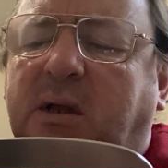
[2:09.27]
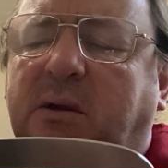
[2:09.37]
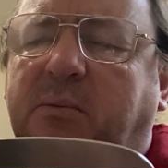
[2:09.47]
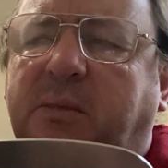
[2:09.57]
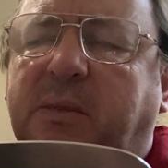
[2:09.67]

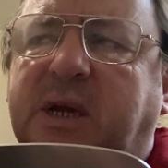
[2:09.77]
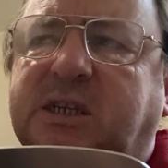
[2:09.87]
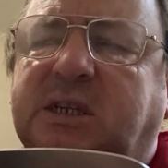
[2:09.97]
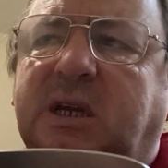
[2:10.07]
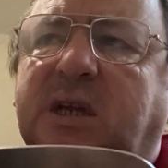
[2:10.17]
My
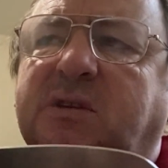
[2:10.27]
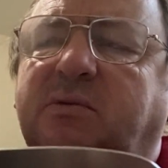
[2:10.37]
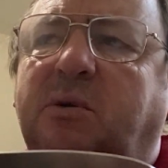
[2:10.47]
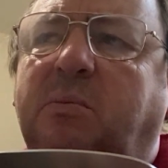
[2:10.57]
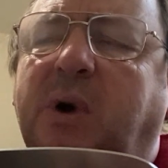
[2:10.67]
skates
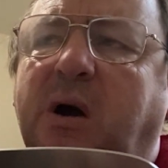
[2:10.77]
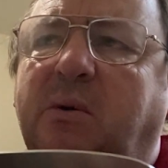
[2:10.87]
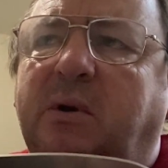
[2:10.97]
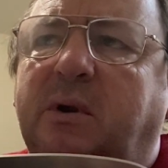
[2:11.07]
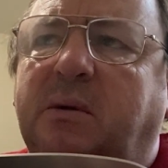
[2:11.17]
were
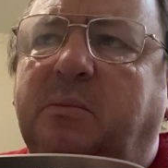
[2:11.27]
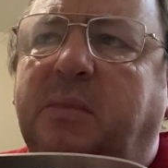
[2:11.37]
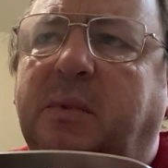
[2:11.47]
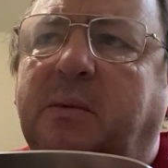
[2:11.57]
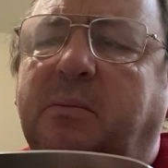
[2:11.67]
Bauer,
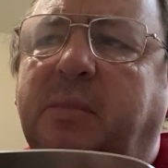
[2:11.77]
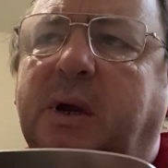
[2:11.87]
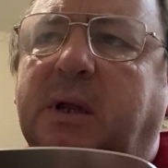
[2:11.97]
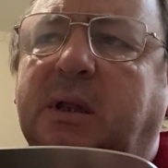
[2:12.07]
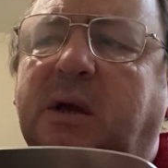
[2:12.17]

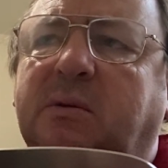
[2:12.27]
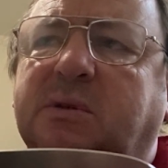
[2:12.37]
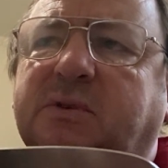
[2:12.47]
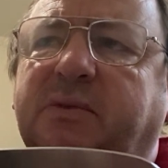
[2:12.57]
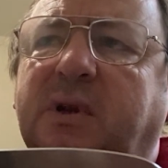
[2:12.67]
but I
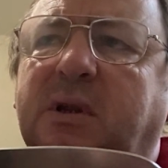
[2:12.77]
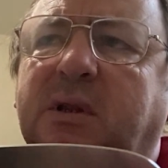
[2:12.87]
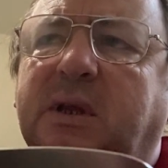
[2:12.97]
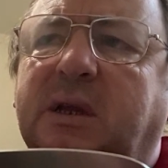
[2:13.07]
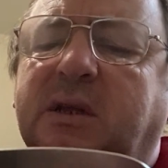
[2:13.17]
was feeling
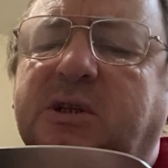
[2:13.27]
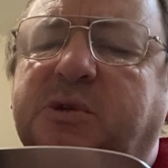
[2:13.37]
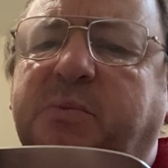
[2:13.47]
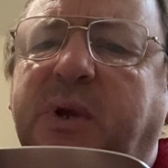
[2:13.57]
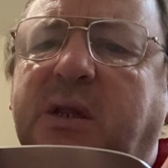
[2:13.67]
like it's
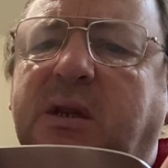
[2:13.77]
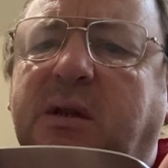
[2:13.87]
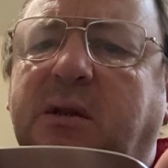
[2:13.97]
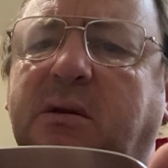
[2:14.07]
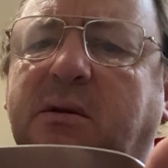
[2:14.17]
bending